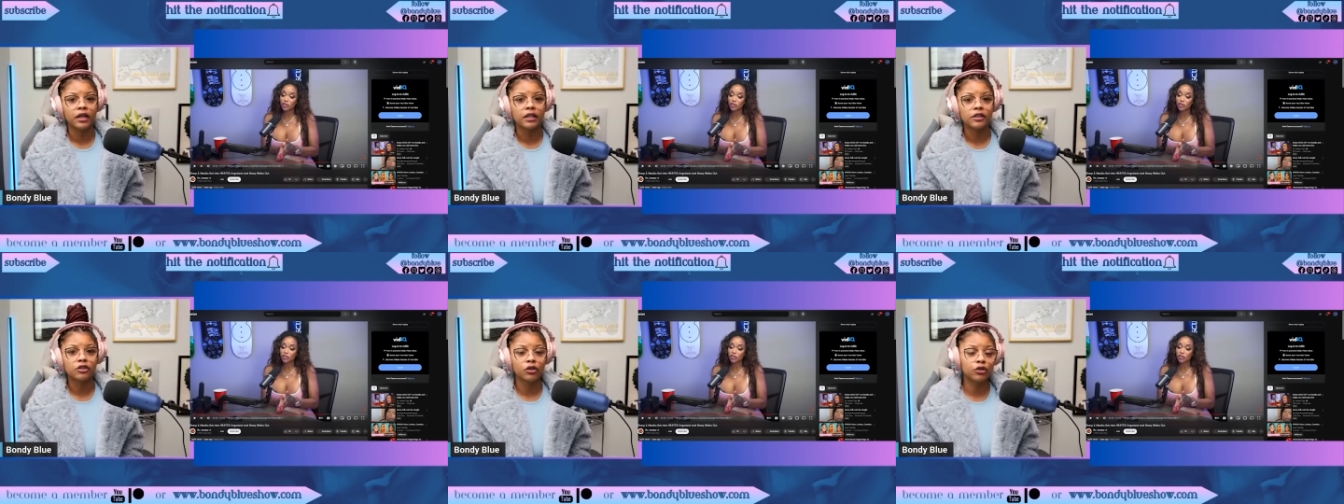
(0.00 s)

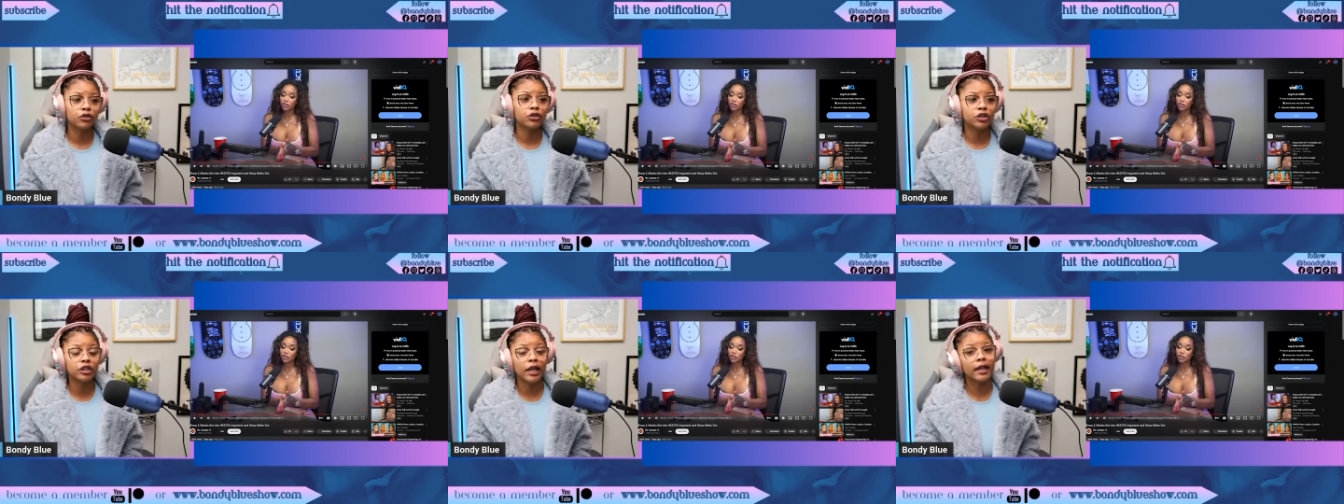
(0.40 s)
So you
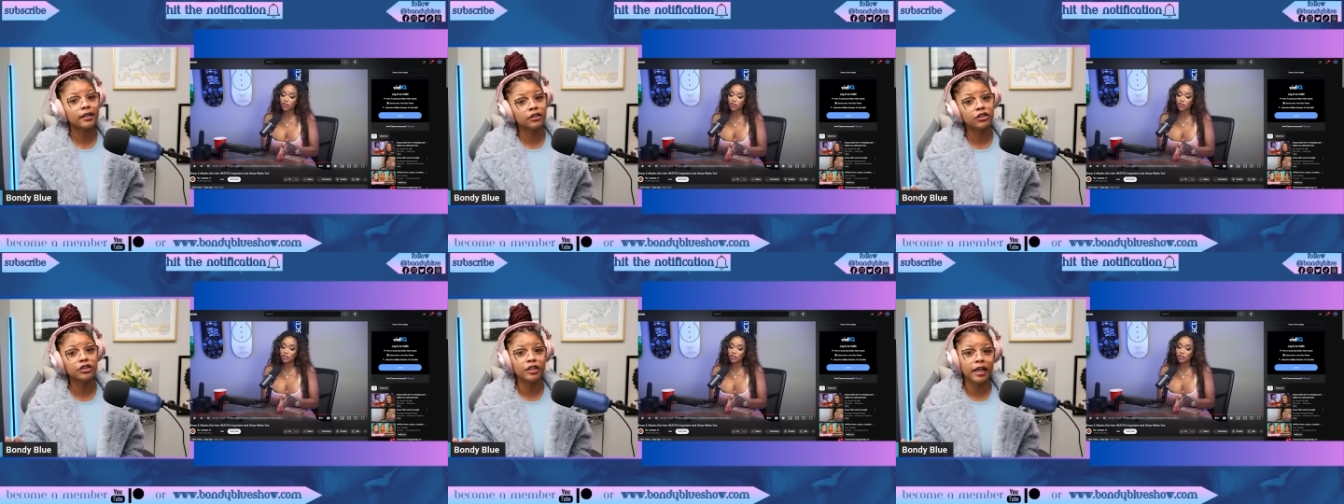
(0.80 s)
shading,
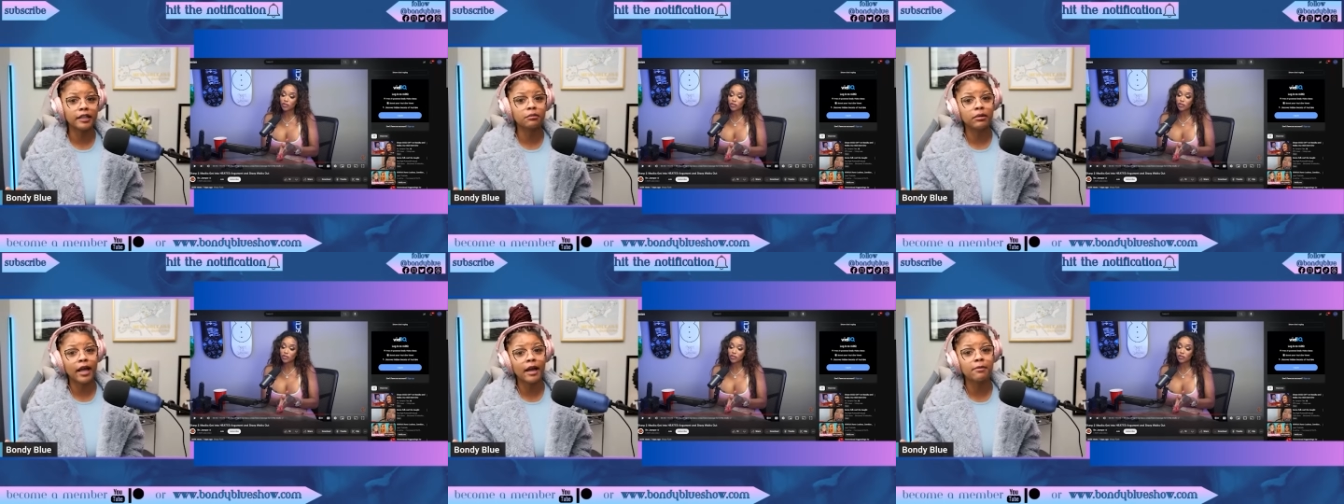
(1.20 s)
you
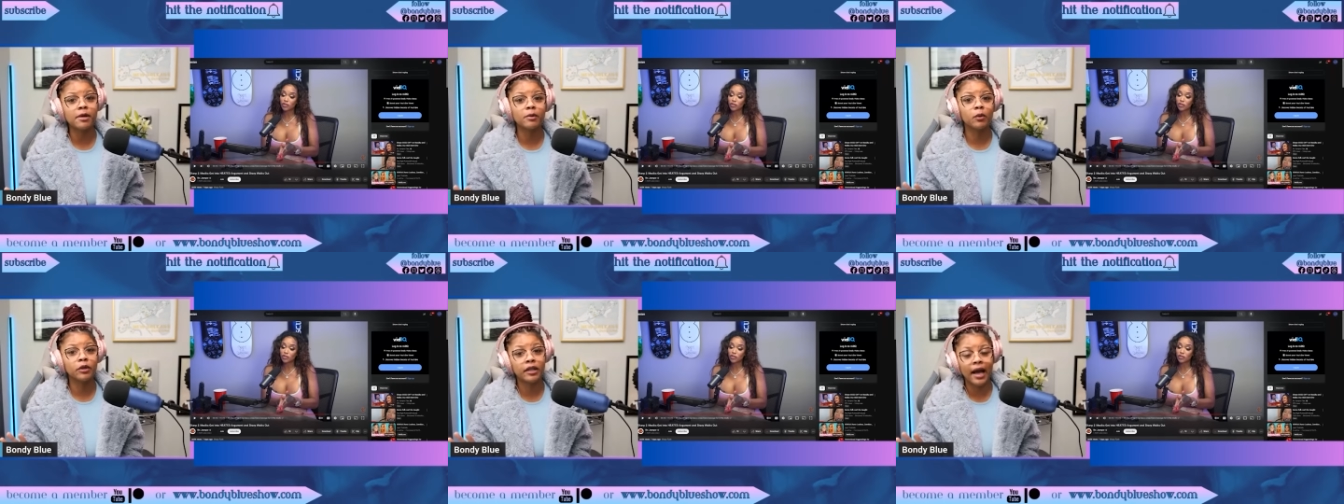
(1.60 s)
shading black
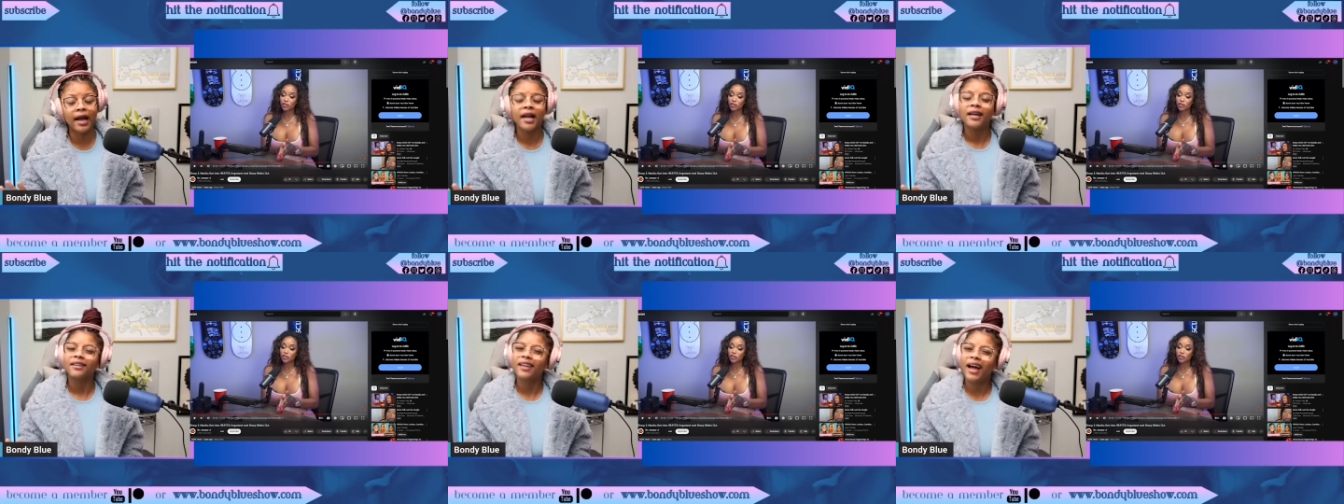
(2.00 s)
people. We not
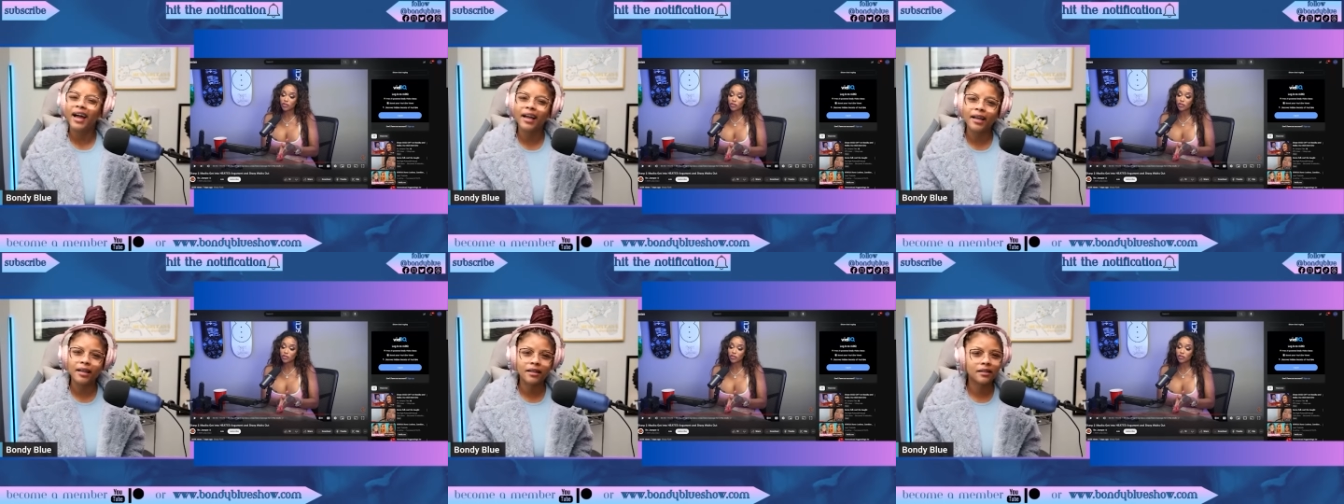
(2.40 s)
like